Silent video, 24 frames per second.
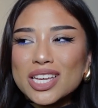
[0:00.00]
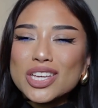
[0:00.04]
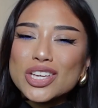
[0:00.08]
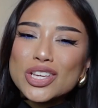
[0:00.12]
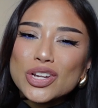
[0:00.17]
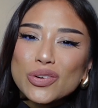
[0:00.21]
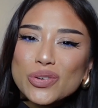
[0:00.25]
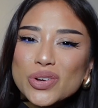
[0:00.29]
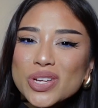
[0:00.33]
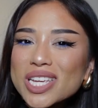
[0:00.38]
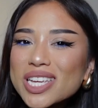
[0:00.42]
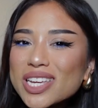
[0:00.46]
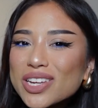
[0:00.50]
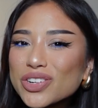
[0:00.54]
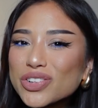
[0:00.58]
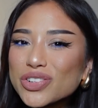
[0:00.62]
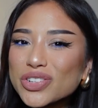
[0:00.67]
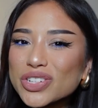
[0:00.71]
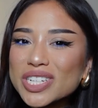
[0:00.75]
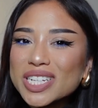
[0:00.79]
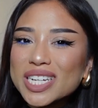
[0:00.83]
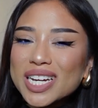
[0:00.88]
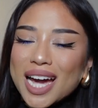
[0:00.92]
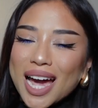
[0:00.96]
you know,
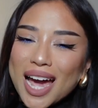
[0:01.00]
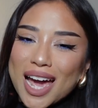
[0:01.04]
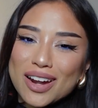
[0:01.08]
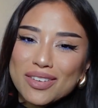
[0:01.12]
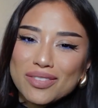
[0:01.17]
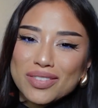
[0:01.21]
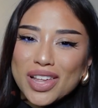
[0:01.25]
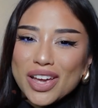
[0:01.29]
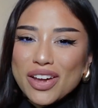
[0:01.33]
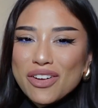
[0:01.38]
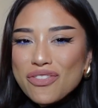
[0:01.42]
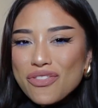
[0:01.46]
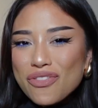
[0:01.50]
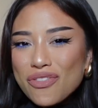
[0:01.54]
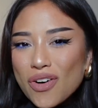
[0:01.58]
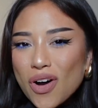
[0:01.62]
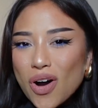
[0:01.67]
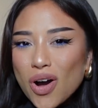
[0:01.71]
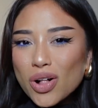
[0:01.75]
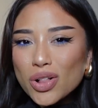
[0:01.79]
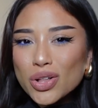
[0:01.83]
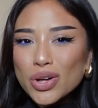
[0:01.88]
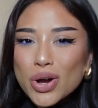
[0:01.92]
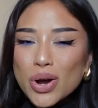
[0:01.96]
eerie kind of like
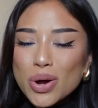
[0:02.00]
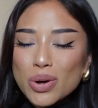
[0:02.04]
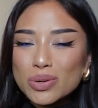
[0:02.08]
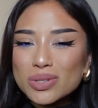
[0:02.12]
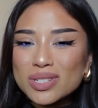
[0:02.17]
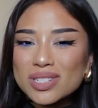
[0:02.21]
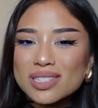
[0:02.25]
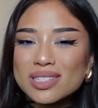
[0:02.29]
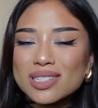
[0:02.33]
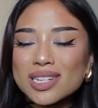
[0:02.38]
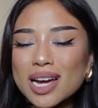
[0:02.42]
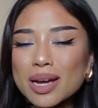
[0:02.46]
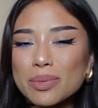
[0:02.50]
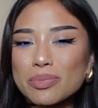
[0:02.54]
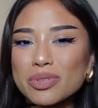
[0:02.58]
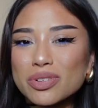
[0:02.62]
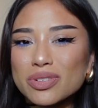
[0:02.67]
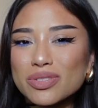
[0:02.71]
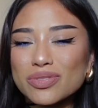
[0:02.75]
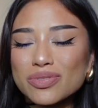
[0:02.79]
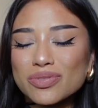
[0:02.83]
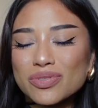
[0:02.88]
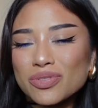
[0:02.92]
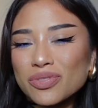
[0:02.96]
fall cozy type
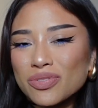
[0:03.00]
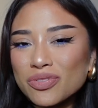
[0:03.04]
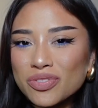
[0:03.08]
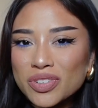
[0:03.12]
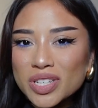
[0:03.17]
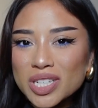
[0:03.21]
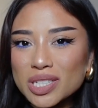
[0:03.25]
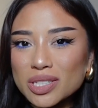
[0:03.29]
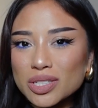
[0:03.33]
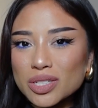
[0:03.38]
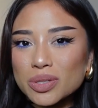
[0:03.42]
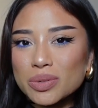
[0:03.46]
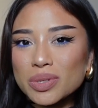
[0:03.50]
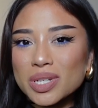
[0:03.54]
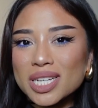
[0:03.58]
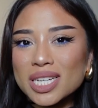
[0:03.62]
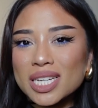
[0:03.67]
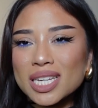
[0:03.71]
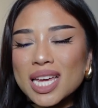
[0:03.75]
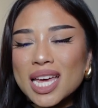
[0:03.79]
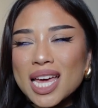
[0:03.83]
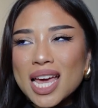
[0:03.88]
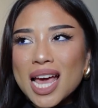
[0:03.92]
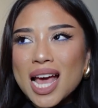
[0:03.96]
of feel to
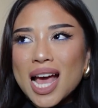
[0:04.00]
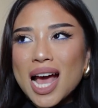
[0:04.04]
it.